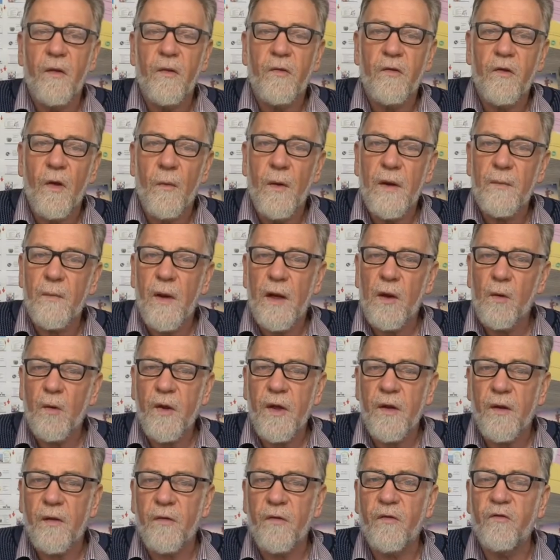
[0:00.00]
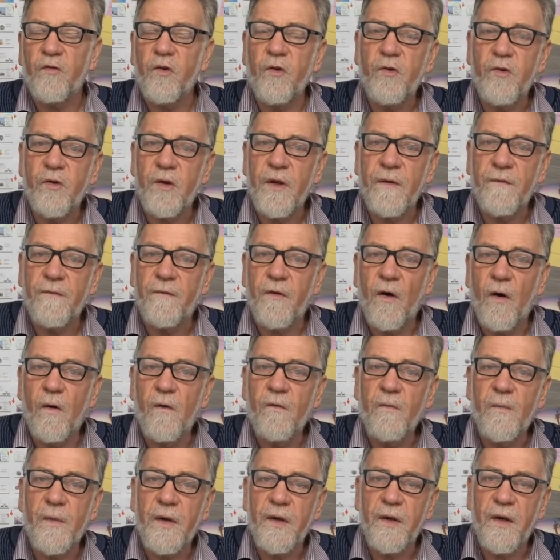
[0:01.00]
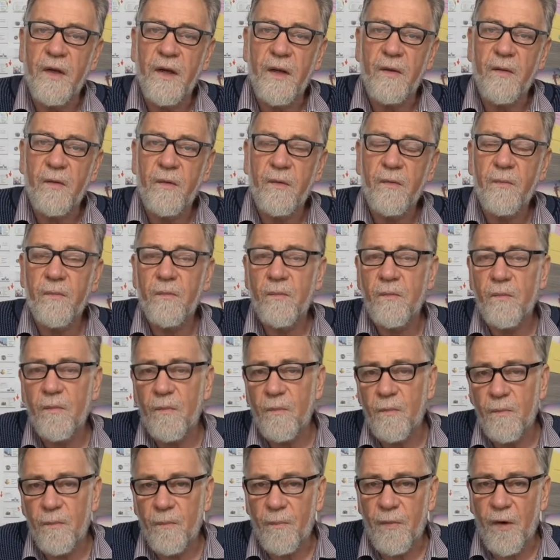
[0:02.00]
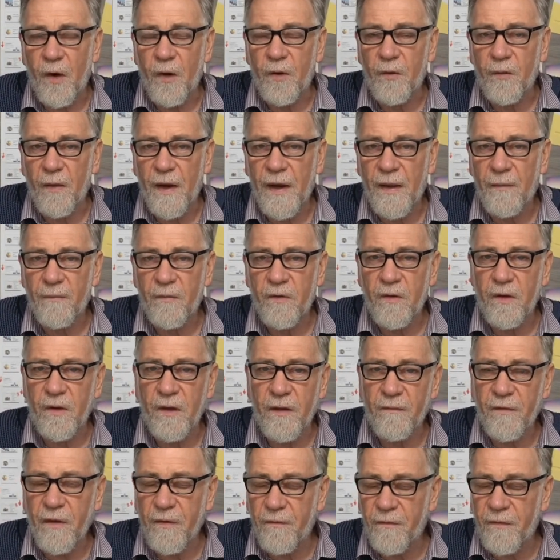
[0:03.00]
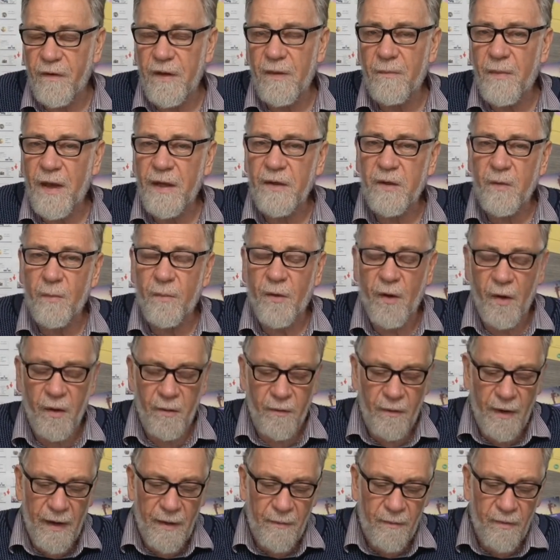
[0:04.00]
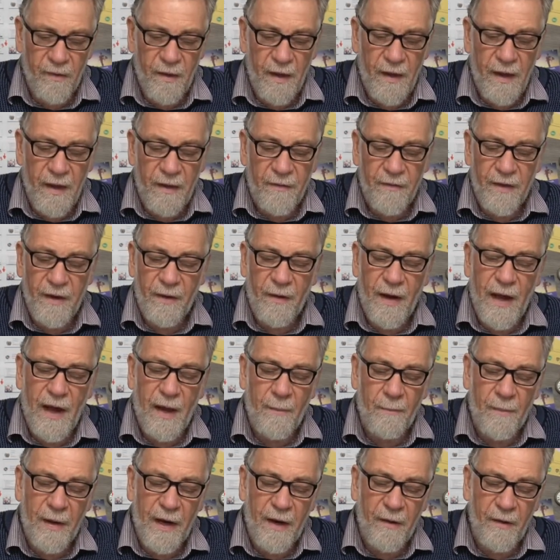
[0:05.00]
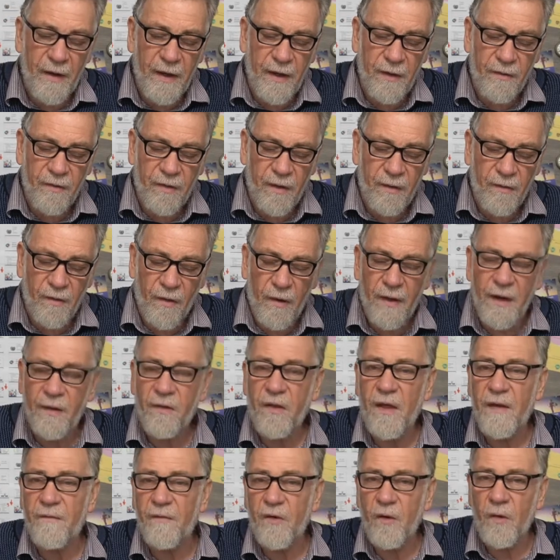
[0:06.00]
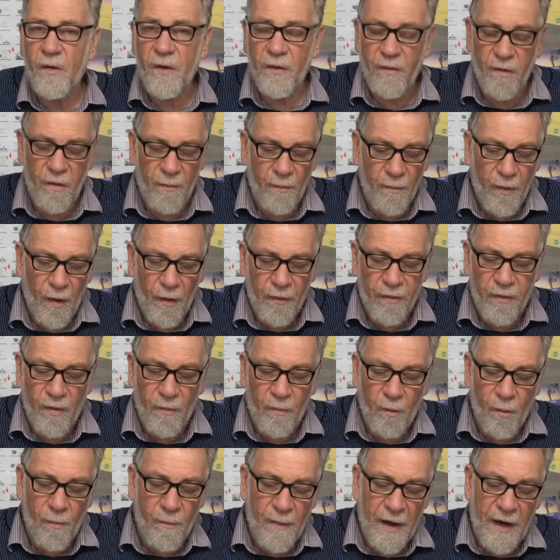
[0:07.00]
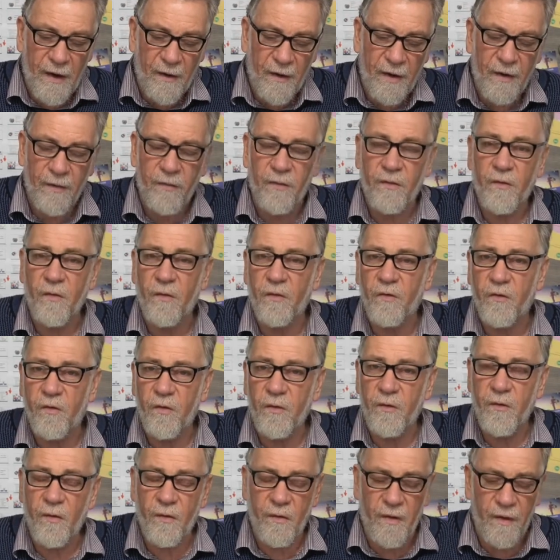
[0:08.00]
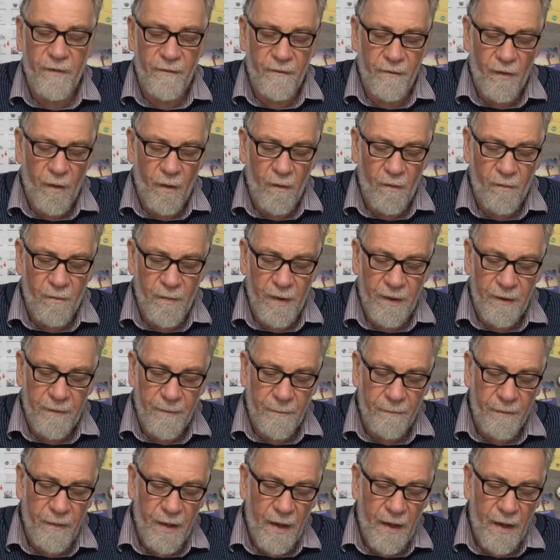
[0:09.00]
So when we're looking at student involvement in programs and giving feedback to programs, there are barriers, and so let's have a look at some possible barriers to students' involvement.